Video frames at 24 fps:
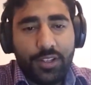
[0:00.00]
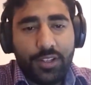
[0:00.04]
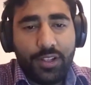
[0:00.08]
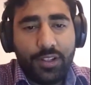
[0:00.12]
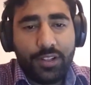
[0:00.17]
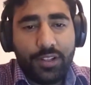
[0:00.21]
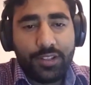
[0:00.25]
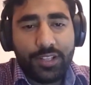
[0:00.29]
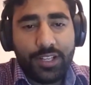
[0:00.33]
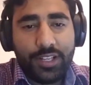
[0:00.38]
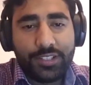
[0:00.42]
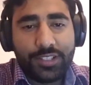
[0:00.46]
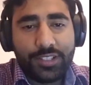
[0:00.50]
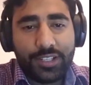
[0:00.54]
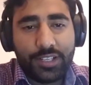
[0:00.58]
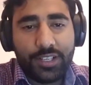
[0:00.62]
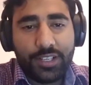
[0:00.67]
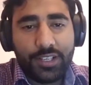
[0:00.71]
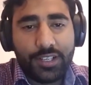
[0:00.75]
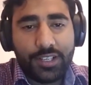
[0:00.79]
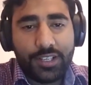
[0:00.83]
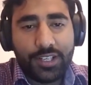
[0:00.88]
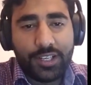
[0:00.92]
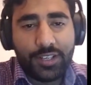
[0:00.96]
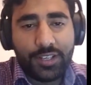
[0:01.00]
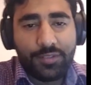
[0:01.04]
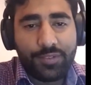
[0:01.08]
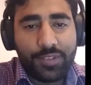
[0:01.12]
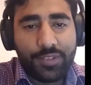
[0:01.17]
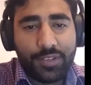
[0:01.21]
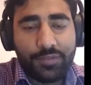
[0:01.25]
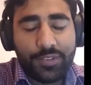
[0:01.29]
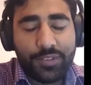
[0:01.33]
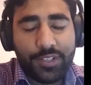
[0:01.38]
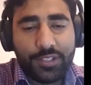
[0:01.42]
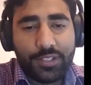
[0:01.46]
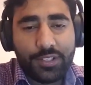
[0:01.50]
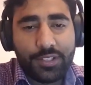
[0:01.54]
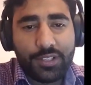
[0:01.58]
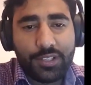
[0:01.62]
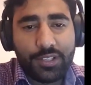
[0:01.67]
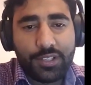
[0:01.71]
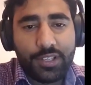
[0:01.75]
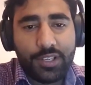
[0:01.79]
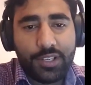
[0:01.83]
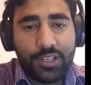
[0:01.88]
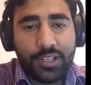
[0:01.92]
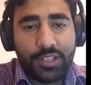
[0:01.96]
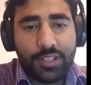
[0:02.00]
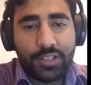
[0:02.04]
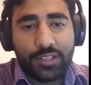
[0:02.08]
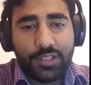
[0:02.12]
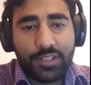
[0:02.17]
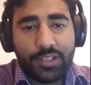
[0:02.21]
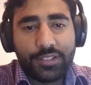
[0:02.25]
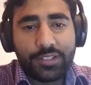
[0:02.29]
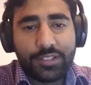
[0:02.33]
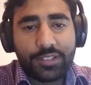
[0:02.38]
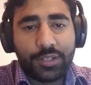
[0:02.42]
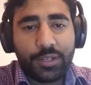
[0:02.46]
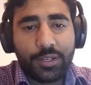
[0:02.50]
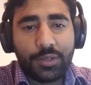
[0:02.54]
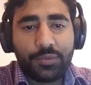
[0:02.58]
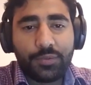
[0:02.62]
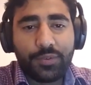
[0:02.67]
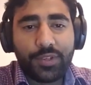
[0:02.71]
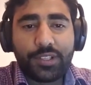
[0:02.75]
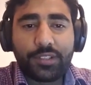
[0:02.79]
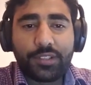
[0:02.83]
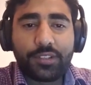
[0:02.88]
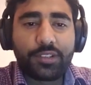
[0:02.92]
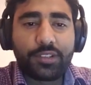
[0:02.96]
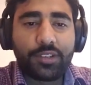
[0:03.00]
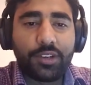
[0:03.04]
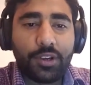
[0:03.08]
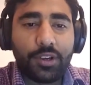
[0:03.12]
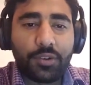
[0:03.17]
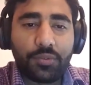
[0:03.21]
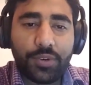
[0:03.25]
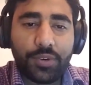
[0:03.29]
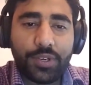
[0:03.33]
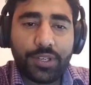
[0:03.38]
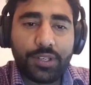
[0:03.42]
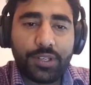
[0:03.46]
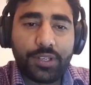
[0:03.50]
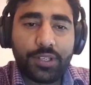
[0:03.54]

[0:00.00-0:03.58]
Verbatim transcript: Oh, that's a car I have driven. and um, that's a good one, Corvette.